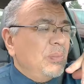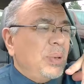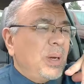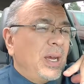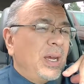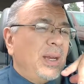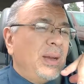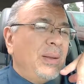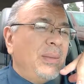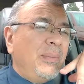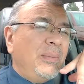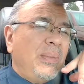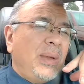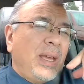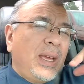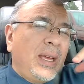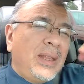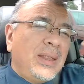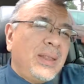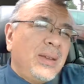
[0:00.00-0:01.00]
But
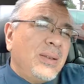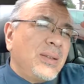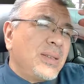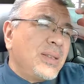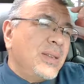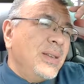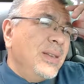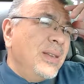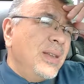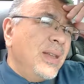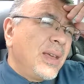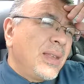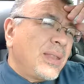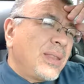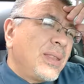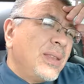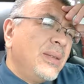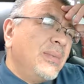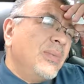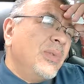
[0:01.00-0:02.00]
man, there's
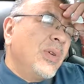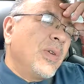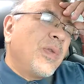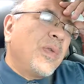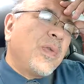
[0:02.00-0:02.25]
nothing more